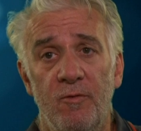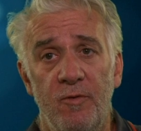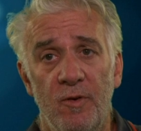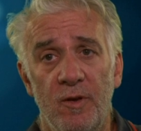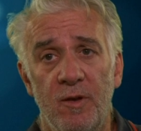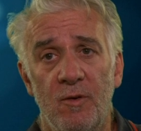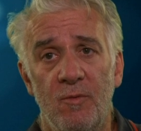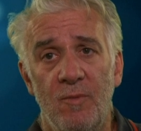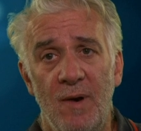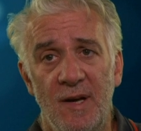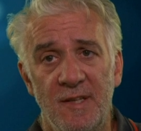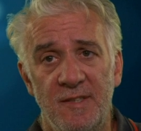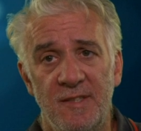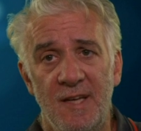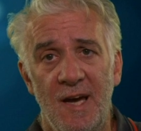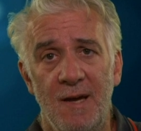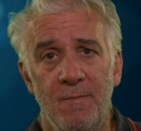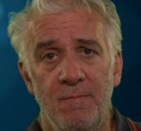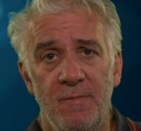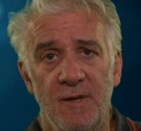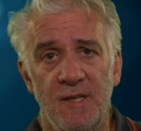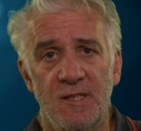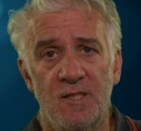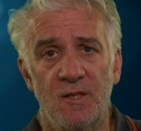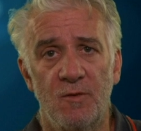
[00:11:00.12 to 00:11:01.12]
for the same
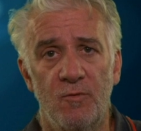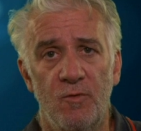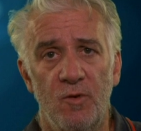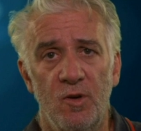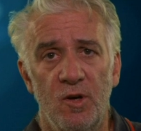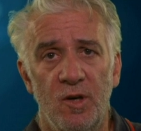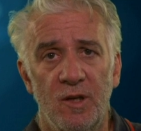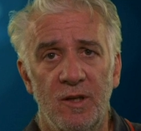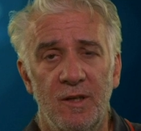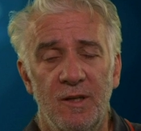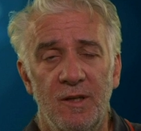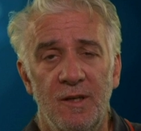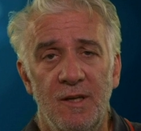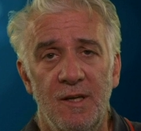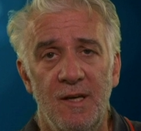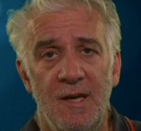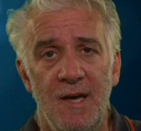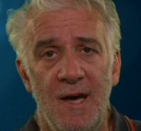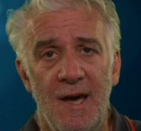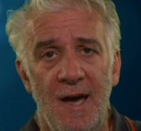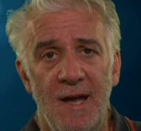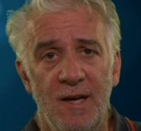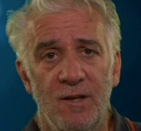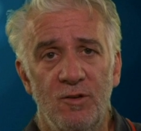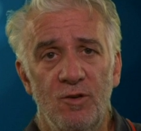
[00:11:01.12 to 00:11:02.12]
piece of work.
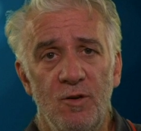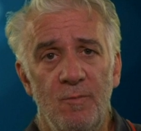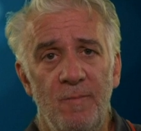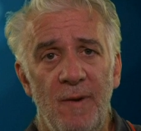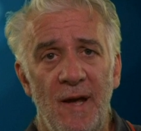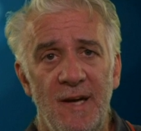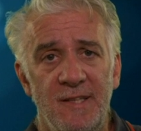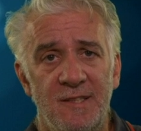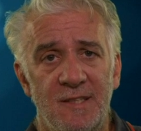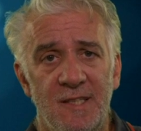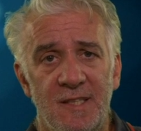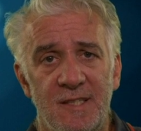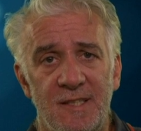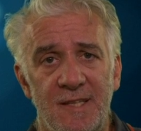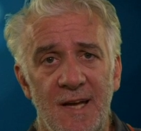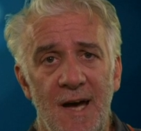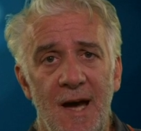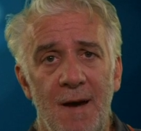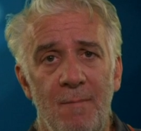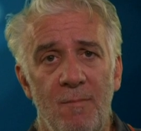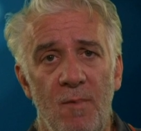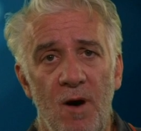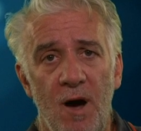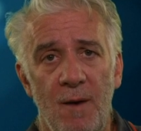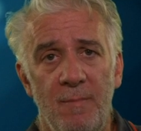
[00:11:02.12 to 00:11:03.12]
And a good place to
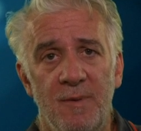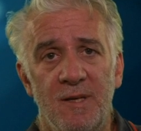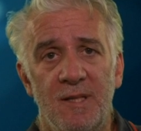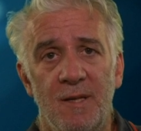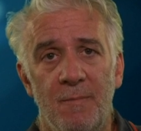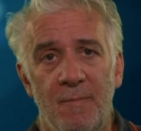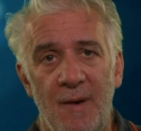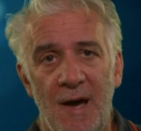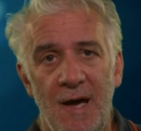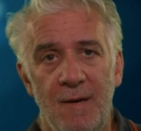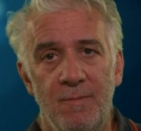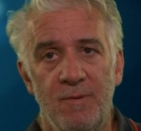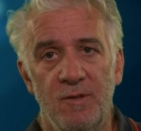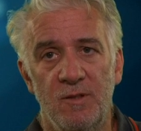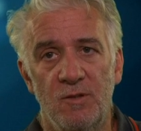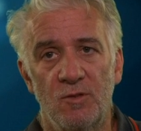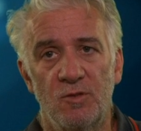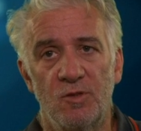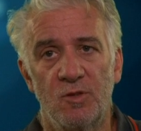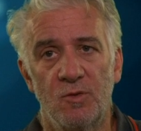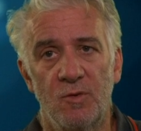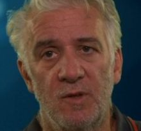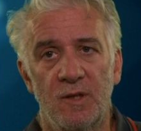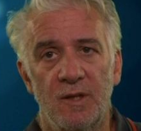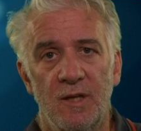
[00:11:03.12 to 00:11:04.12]
start might be the paper you're
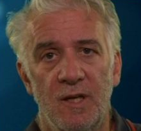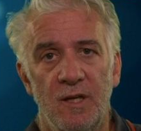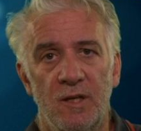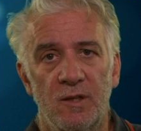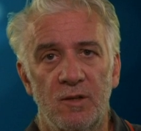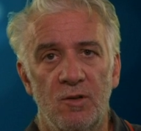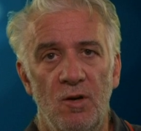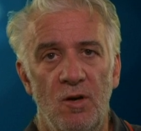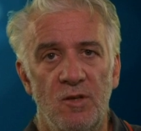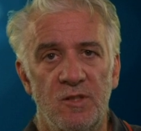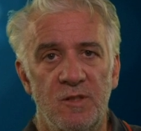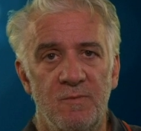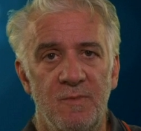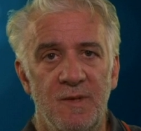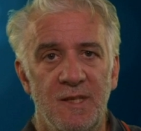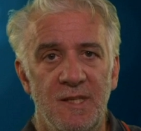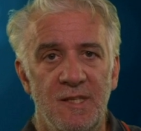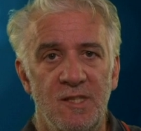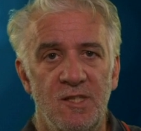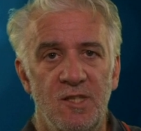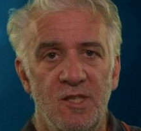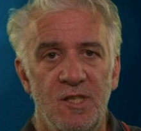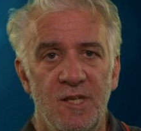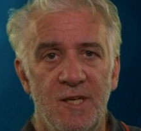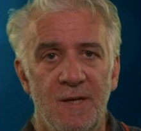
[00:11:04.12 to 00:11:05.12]
doing at a COSME
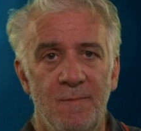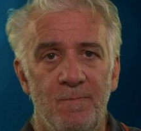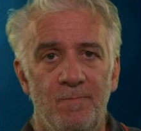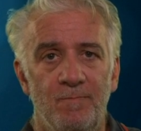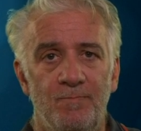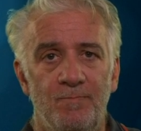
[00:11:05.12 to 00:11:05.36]
this year.